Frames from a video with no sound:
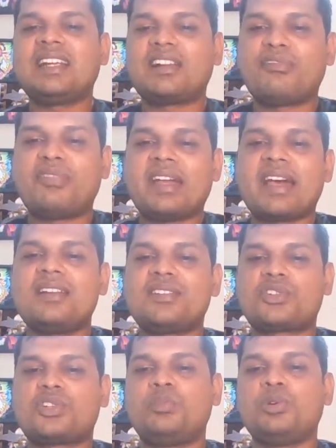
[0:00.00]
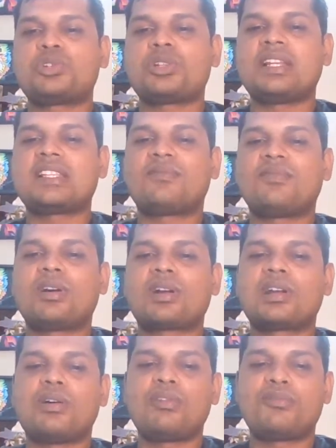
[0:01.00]
that a fair distribution is
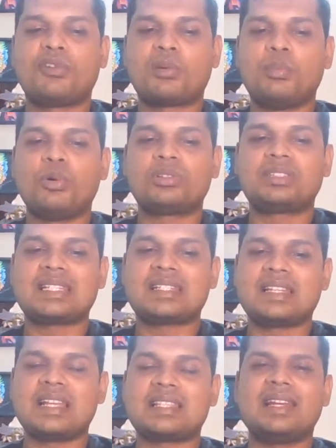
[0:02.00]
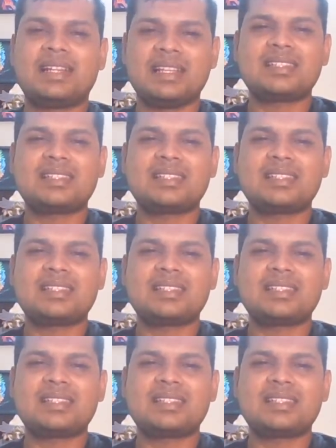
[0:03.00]
worked out for both the states. It